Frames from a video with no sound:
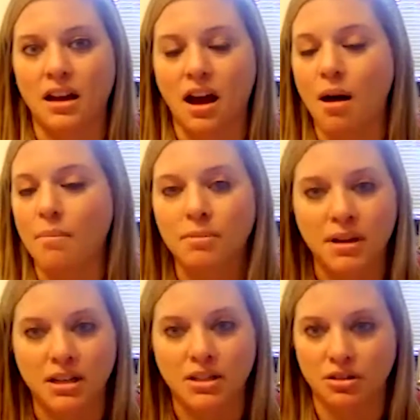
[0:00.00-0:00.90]

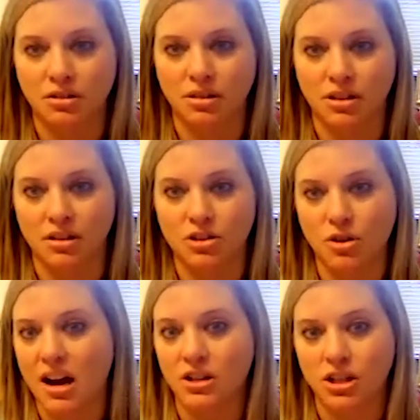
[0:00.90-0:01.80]
compliment to the
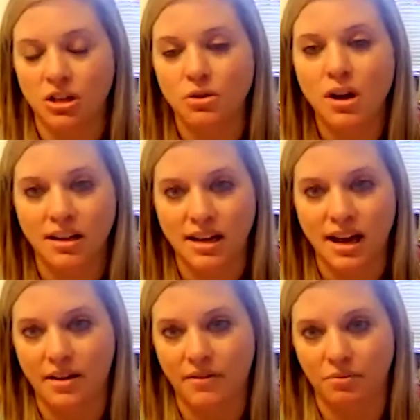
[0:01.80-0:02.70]
strategy you guys
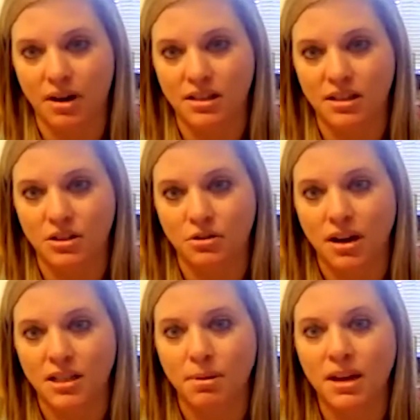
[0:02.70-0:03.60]
have on races you
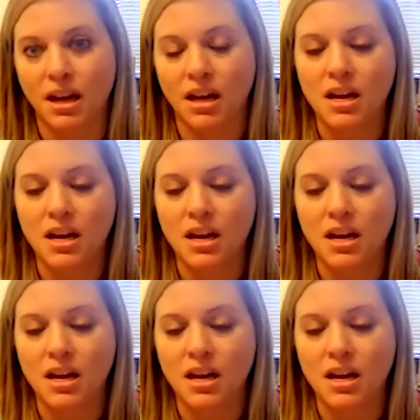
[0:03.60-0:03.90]
guys pick.